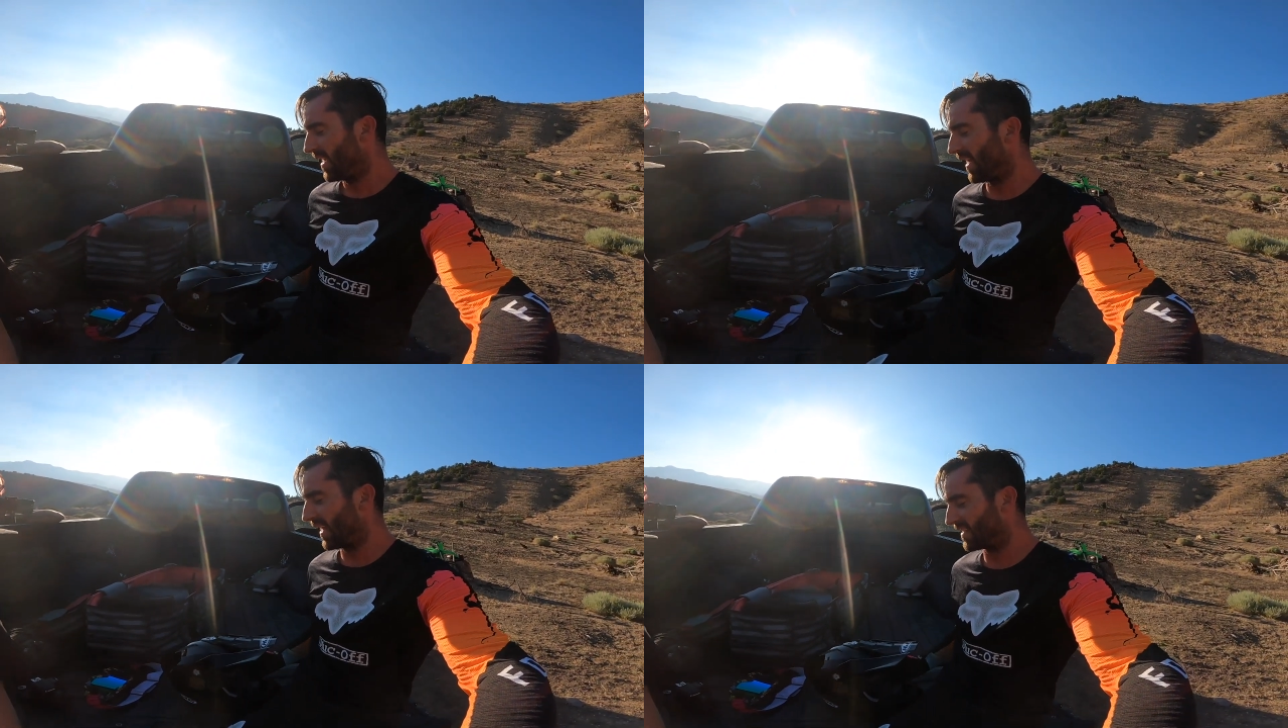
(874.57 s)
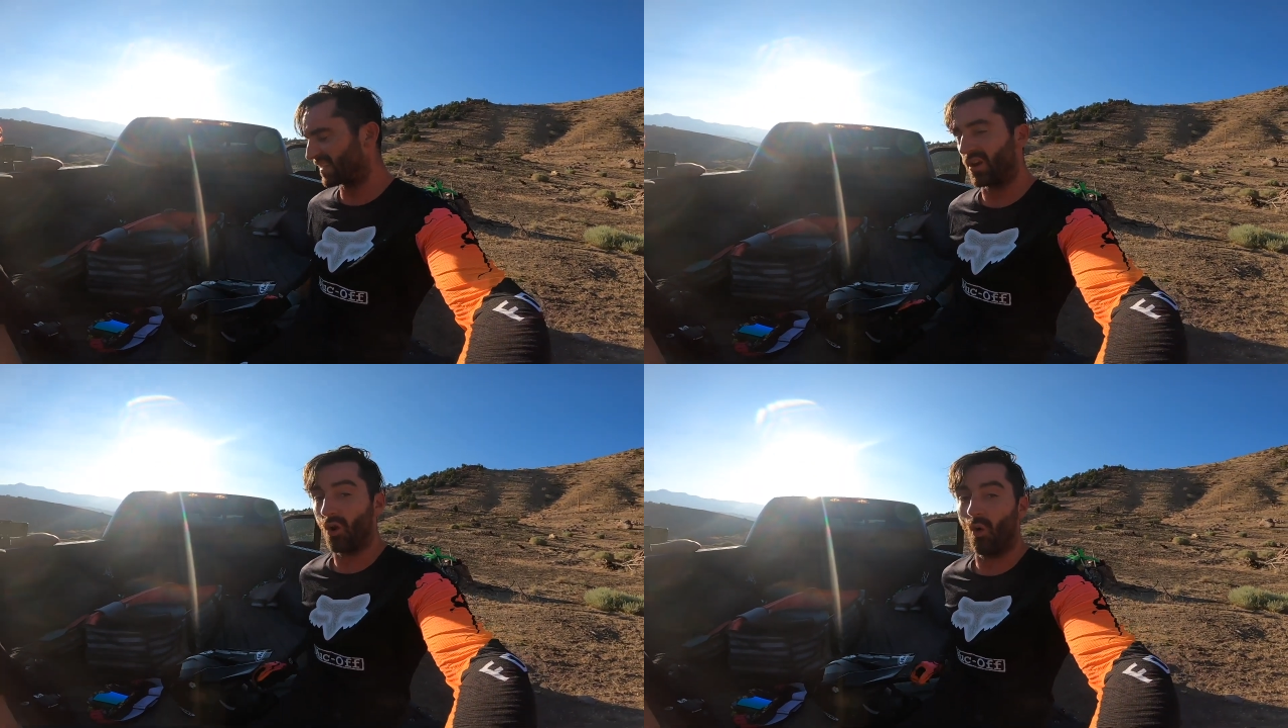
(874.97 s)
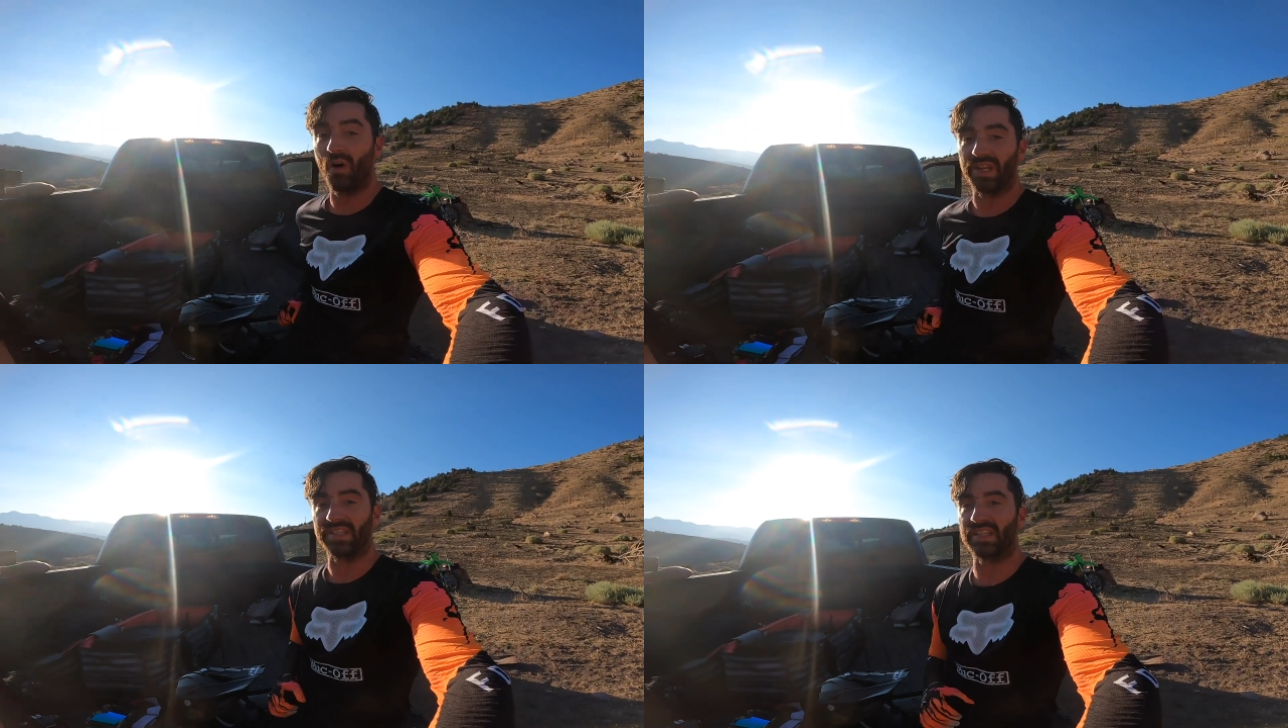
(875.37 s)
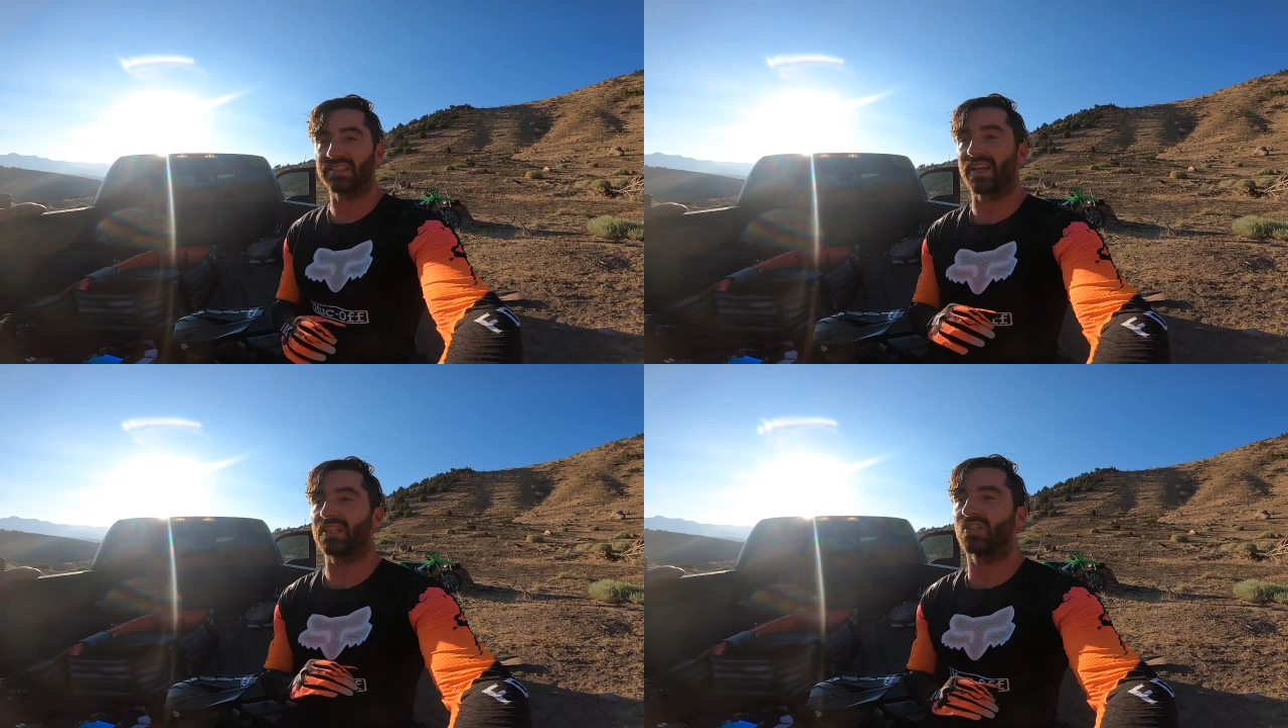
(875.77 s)
is the noise
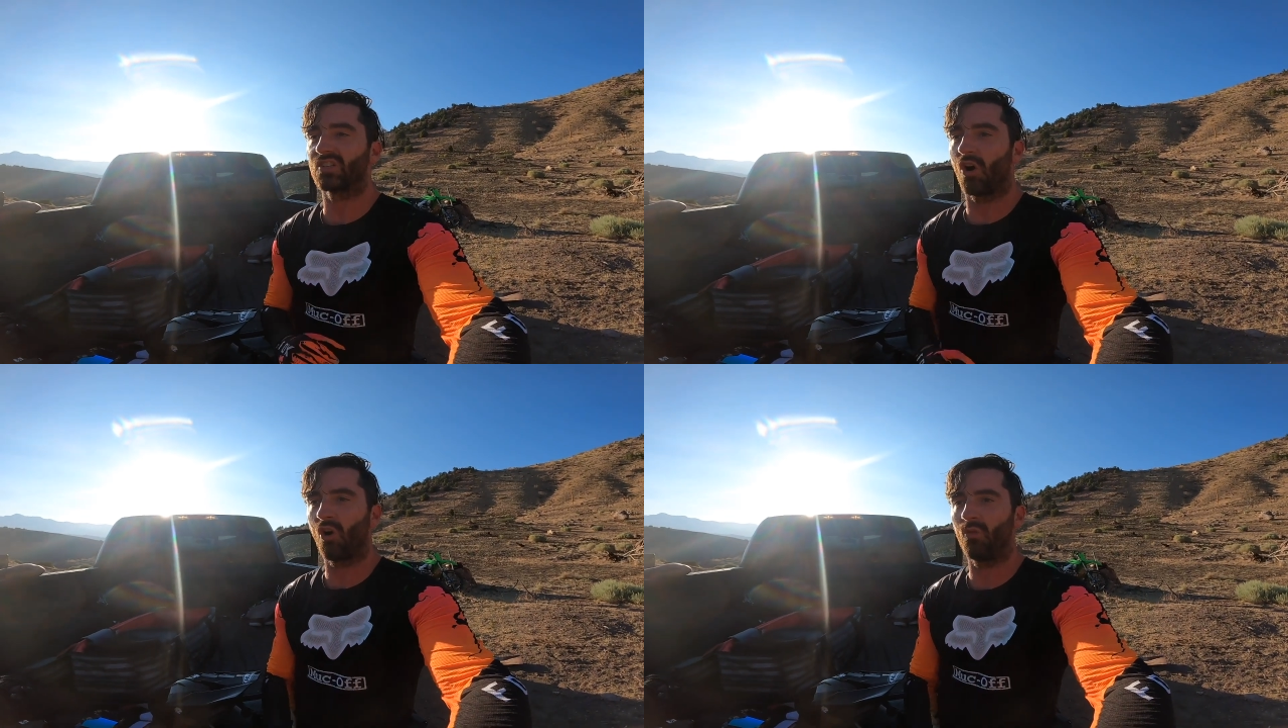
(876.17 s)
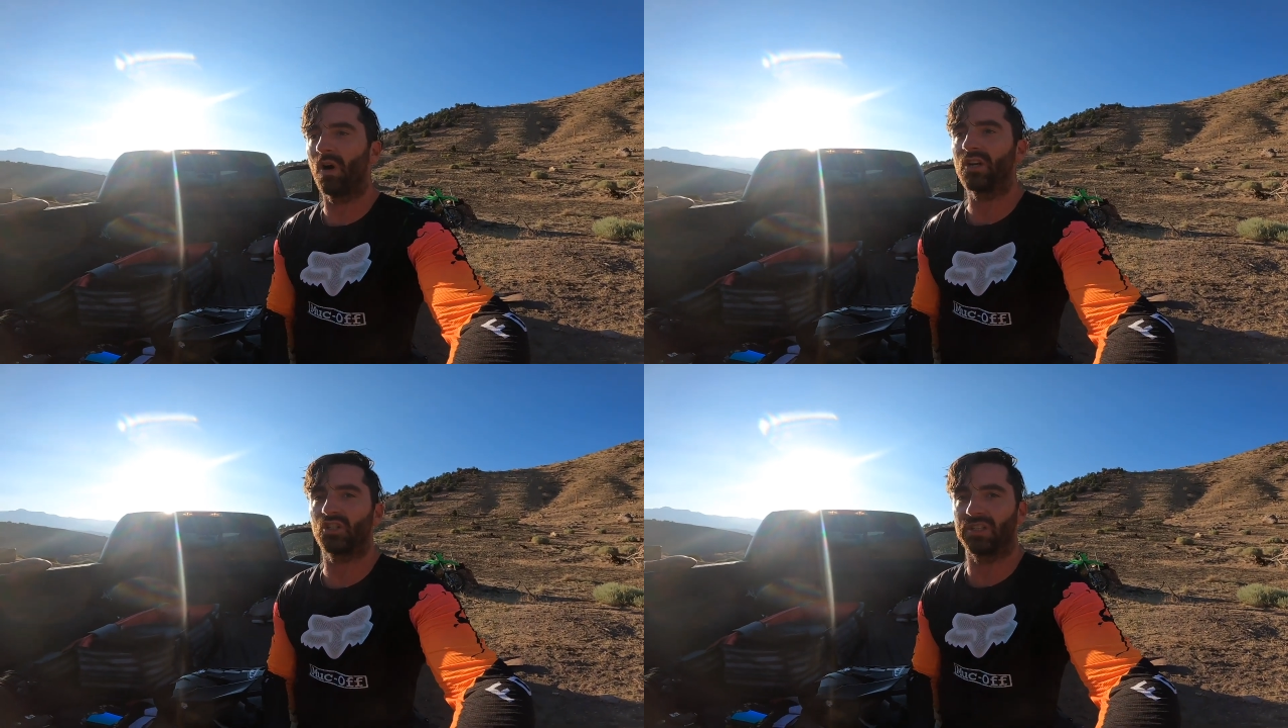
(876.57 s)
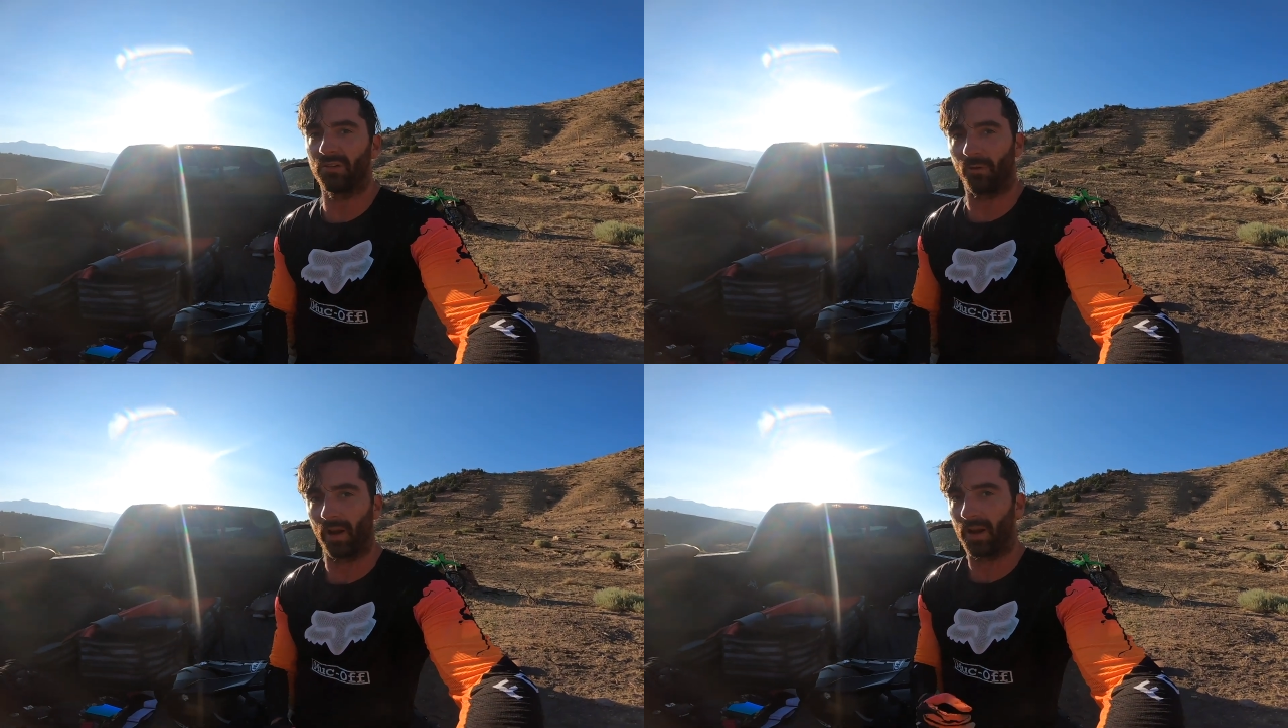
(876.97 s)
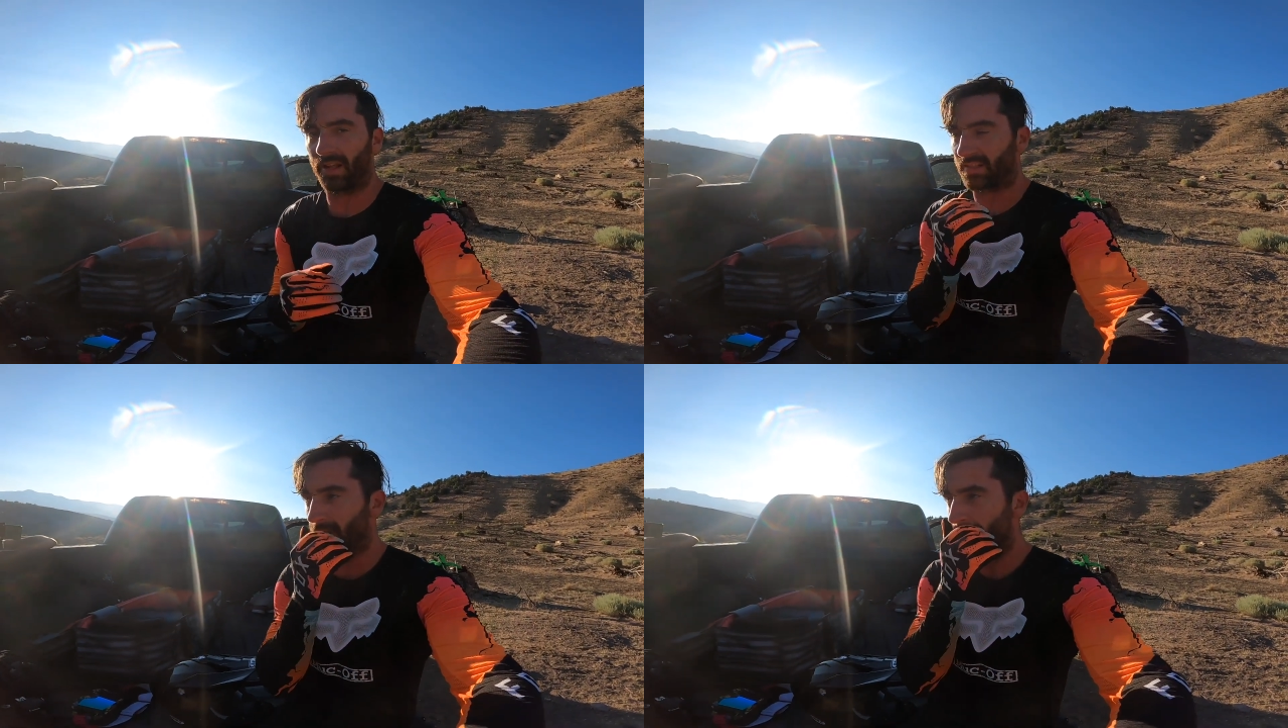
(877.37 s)
is like so much different.
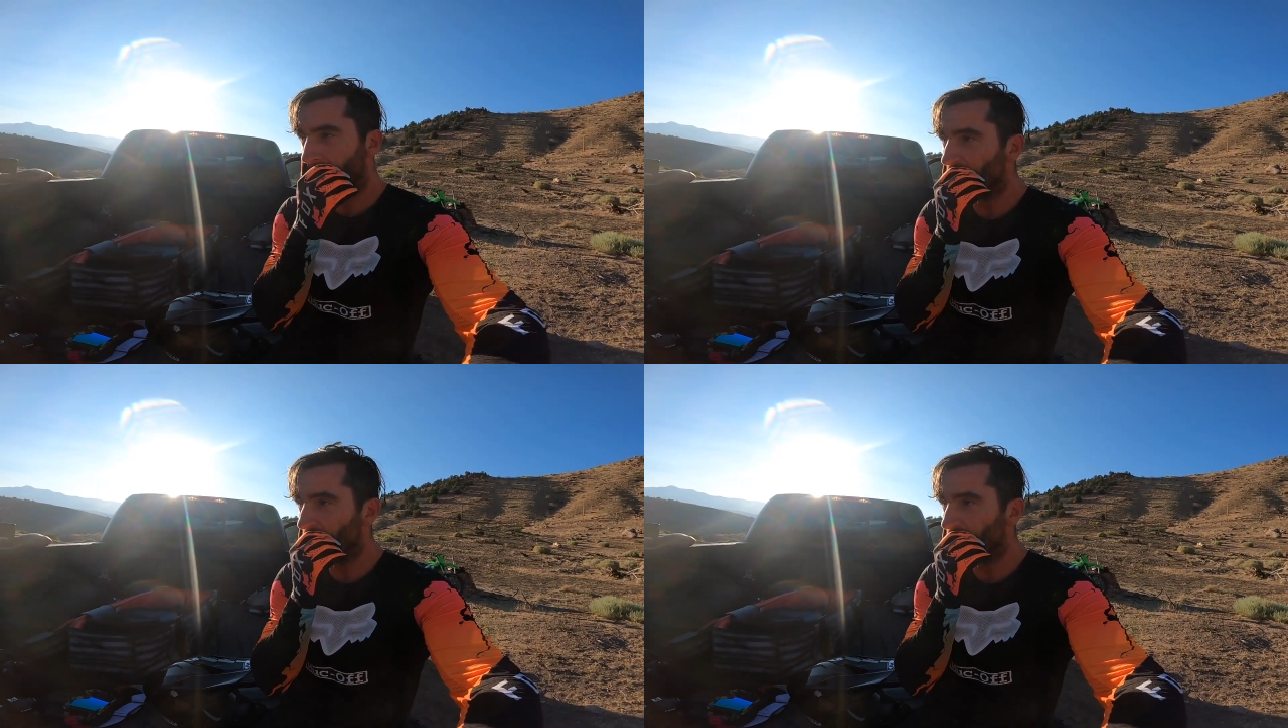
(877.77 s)
It's,